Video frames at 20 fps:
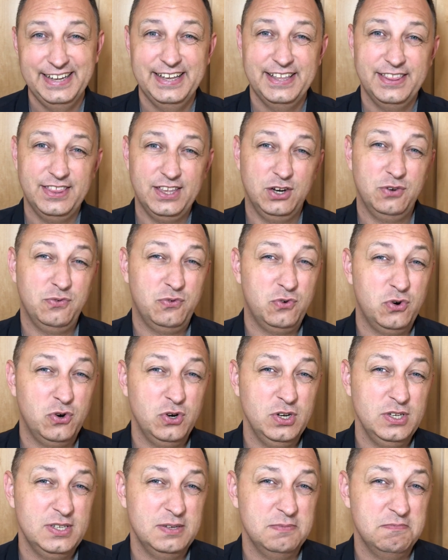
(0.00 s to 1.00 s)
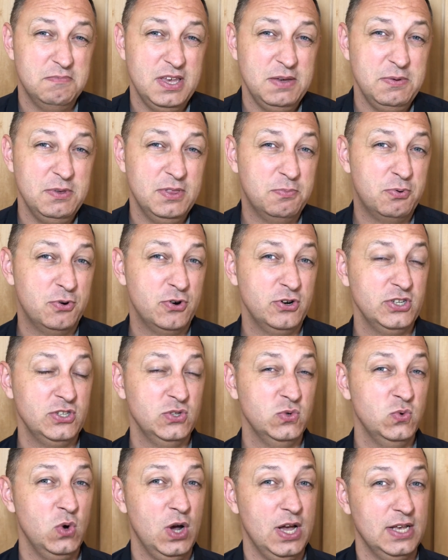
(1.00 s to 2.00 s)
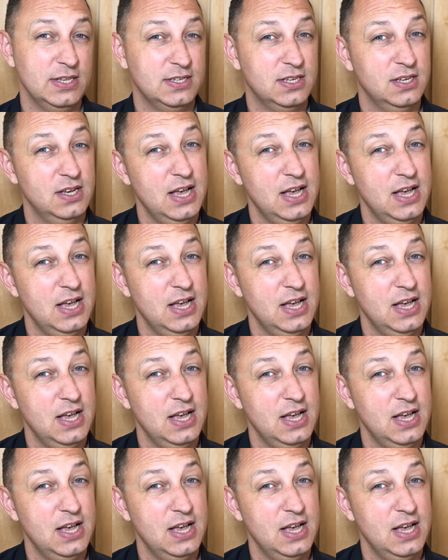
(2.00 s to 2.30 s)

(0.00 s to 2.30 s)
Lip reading: Then of course, maybe the person who has